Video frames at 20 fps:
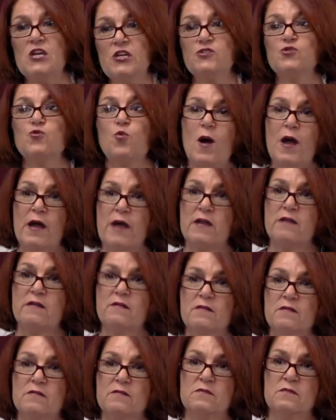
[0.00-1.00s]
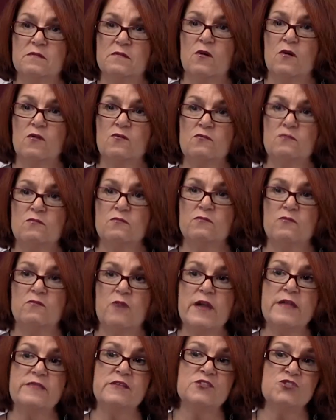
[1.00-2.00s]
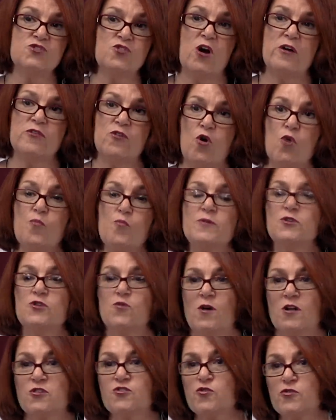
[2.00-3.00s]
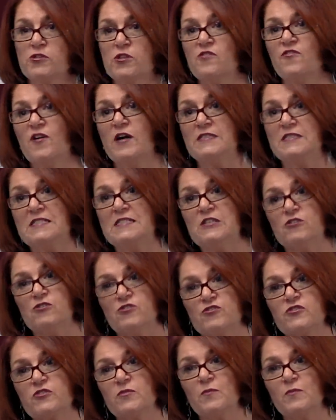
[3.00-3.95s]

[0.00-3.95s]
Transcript: his way, and he's not open to alternative ideas.